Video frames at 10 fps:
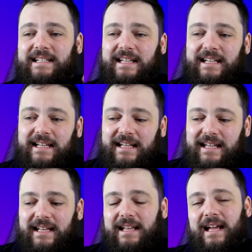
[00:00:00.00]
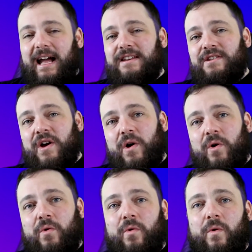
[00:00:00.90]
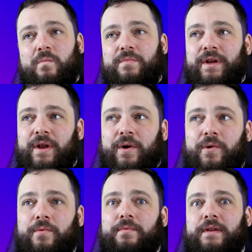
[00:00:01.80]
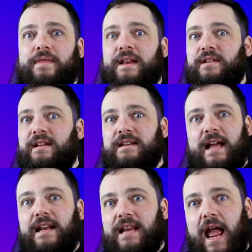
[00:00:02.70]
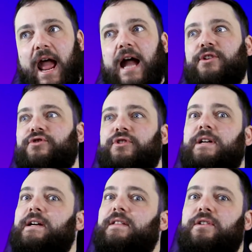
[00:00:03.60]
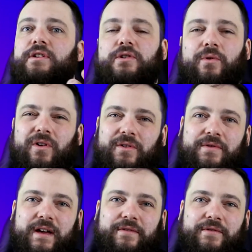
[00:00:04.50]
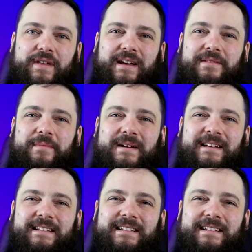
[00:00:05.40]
I know, then you can take dash, then you can do all those other things, but